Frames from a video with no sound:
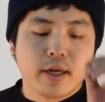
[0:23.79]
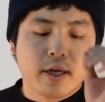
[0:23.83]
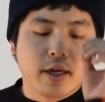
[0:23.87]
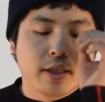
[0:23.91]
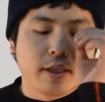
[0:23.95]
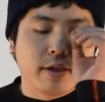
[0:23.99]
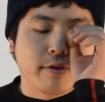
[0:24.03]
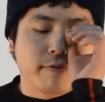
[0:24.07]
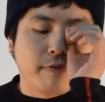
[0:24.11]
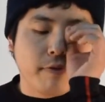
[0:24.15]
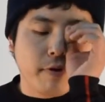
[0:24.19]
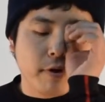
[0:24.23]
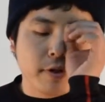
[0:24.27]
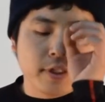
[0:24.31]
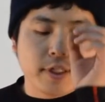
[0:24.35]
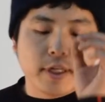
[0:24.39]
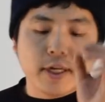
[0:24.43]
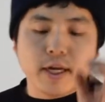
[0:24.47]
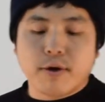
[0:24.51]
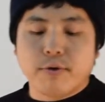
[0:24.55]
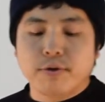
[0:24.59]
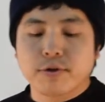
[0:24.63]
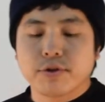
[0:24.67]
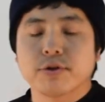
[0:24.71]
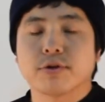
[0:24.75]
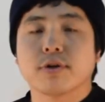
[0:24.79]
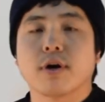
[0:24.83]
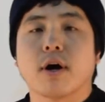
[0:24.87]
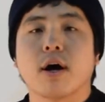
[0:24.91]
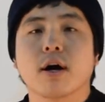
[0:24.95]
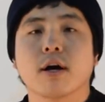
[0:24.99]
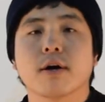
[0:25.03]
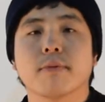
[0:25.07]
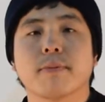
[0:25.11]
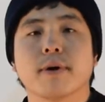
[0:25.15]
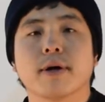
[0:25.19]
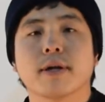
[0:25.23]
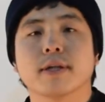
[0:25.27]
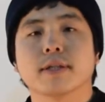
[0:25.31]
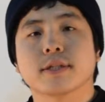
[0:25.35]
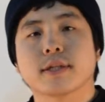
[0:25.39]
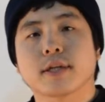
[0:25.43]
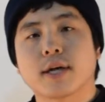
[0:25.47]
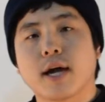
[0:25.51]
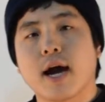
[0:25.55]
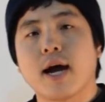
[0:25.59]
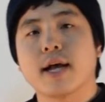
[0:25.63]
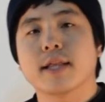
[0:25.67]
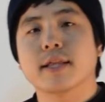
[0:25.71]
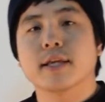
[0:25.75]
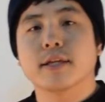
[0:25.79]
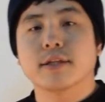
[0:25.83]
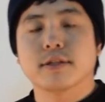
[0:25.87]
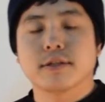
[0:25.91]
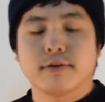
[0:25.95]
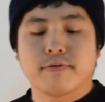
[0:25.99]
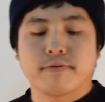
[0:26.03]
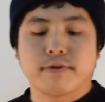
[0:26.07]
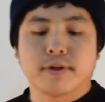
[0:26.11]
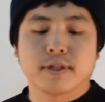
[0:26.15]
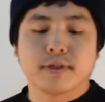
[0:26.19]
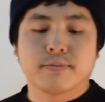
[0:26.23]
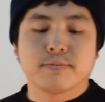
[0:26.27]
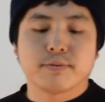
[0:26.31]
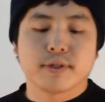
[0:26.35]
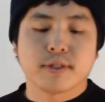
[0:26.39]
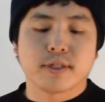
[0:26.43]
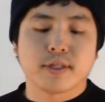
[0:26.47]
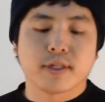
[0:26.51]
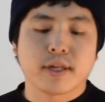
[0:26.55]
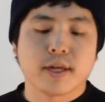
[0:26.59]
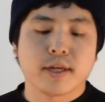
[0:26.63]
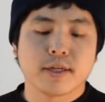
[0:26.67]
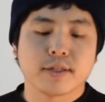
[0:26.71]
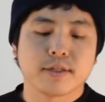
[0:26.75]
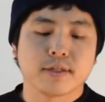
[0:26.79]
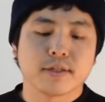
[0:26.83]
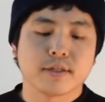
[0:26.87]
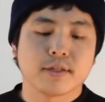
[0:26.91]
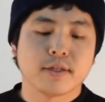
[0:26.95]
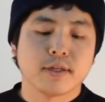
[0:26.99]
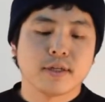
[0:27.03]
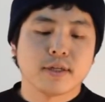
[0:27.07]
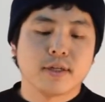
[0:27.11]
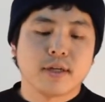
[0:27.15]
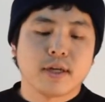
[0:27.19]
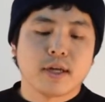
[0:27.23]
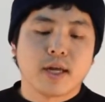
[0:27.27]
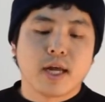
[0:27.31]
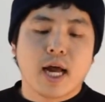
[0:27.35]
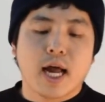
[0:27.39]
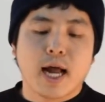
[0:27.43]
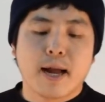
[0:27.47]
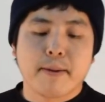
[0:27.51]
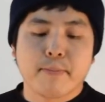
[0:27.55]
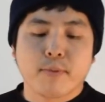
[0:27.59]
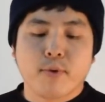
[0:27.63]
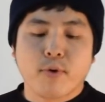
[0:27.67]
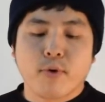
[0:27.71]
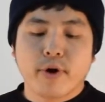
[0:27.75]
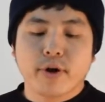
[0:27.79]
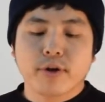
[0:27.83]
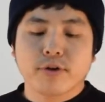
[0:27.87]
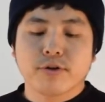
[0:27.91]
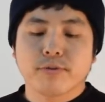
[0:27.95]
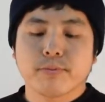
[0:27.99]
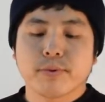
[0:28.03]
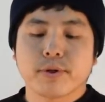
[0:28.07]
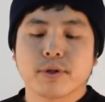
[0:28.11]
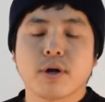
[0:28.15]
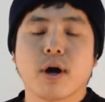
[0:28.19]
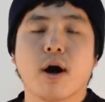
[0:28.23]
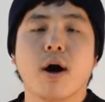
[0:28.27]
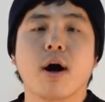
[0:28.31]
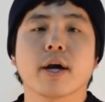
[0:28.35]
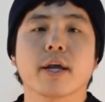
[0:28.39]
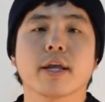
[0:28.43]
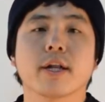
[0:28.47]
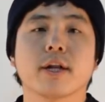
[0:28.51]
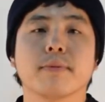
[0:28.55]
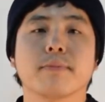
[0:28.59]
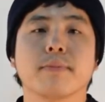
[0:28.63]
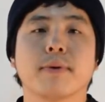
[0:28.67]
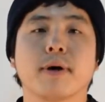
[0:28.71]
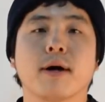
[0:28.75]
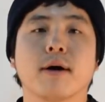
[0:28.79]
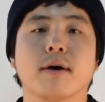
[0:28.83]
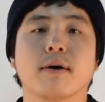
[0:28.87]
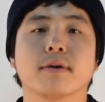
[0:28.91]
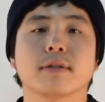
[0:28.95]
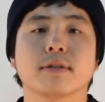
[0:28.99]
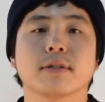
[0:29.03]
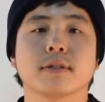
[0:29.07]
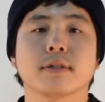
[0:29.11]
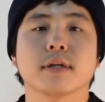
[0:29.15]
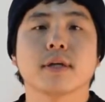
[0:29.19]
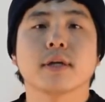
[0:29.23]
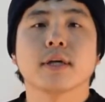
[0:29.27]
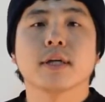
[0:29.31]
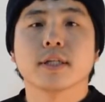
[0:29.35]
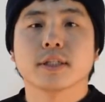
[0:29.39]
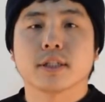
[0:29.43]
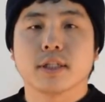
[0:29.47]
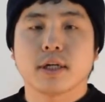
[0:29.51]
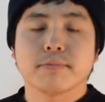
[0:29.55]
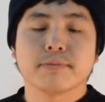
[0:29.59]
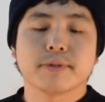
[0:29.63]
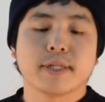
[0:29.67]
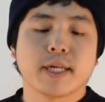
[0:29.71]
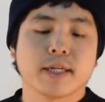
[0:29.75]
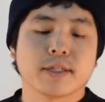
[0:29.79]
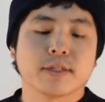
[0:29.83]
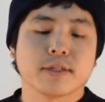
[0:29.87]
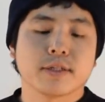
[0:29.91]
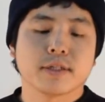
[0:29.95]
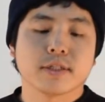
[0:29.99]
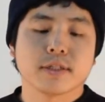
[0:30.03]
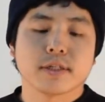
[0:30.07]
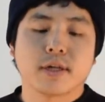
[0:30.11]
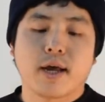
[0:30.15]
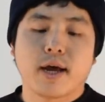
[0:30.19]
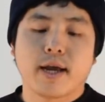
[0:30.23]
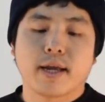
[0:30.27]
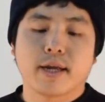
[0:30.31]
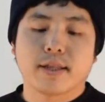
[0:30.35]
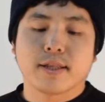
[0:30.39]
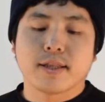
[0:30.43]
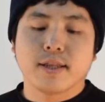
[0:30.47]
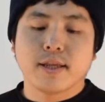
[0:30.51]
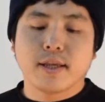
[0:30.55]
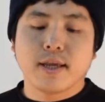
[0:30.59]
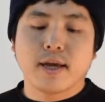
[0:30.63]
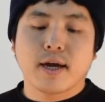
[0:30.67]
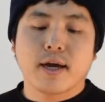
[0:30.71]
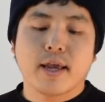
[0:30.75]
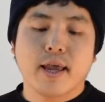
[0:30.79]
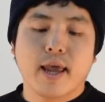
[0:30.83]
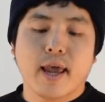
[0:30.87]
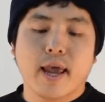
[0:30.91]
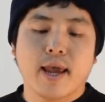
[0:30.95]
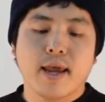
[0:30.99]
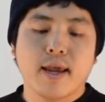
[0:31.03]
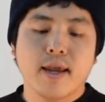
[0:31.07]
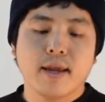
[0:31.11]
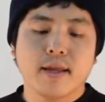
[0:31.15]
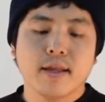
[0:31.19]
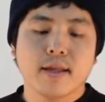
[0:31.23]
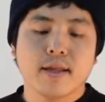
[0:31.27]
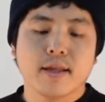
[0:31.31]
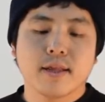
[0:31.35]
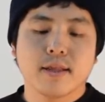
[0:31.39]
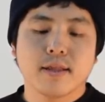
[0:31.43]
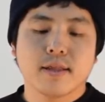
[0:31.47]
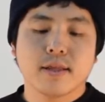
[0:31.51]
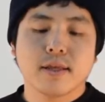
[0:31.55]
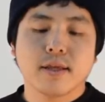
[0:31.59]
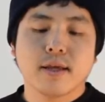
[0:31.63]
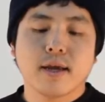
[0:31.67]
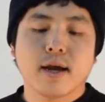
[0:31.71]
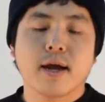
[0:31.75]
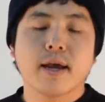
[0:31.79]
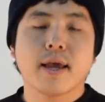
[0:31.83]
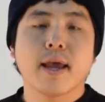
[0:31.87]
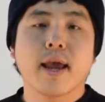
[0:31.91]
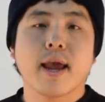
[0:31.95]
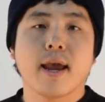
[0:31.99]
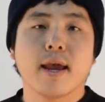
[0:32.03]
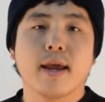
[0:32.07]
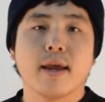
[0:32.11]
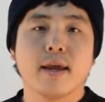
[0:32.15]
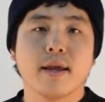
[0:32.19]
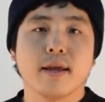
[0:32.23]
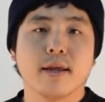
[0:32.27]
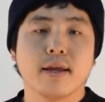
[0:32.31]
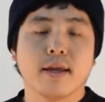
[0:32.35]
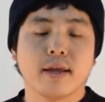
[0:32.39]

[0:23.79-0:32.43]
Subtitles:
The first thing I want to talk about is the content of this presentation. I'm going to be talking about subsections like DIA, TIA,